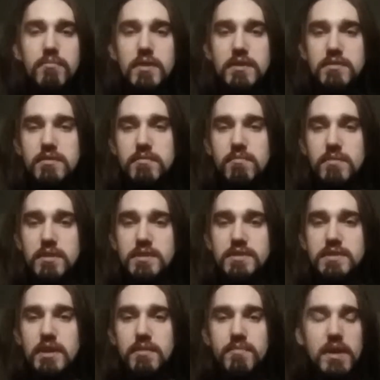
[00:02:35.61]
Basically,
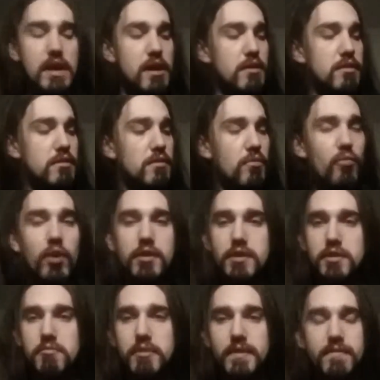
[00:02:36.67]
same pattern, a 1,
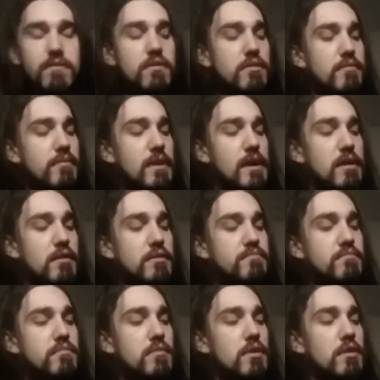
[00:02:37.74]
3, 4 pattern.
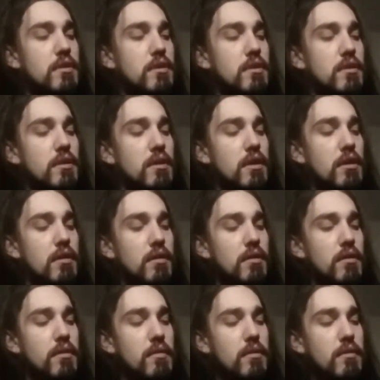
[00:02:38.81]

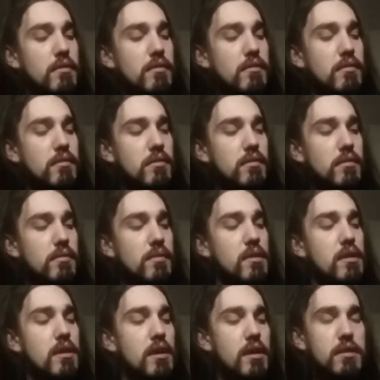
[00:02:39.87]

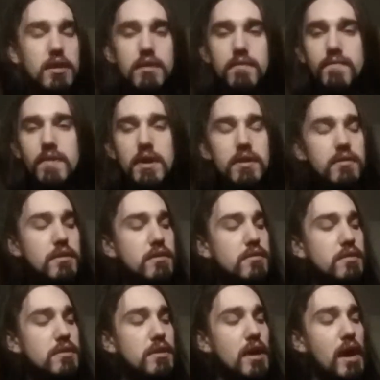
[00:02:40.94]
And then finally, you're
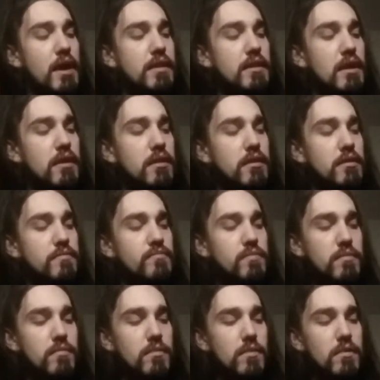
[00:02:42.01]
going to end on a
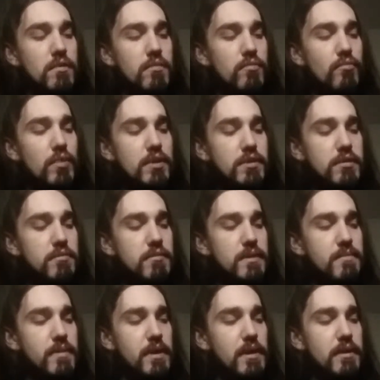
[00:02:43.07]
1, 3
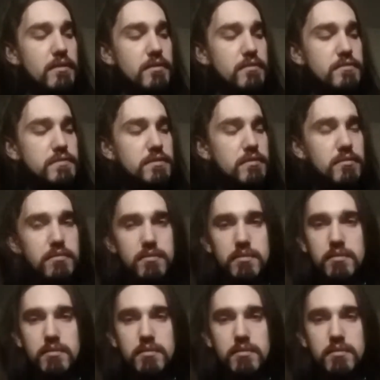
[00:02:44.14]
pattern, so.